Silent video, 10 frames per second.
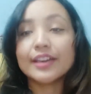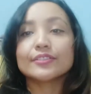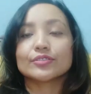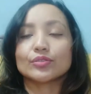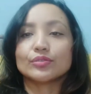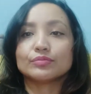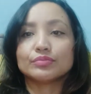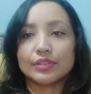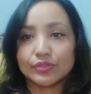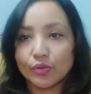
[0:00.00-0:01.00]
So
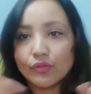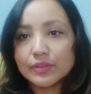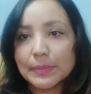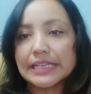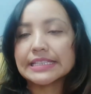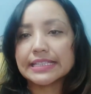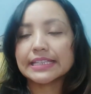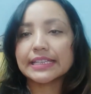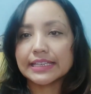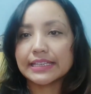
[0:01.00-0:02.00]
the oval
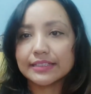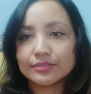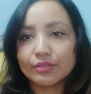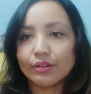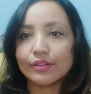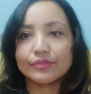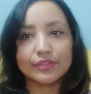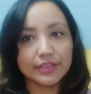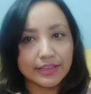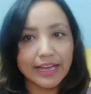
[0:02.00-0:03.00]
painting is of
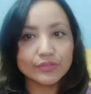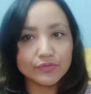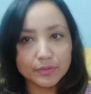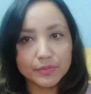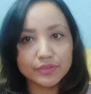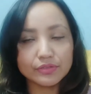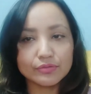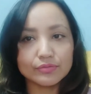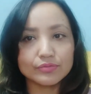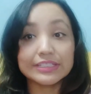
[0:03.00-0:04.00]
that woman
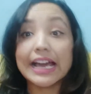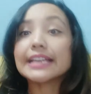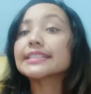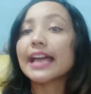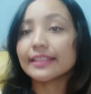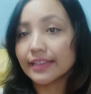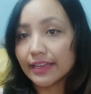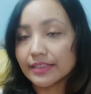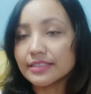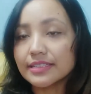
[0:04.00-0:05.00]
who dies at the
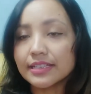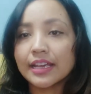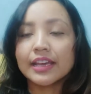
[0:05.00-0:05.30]
end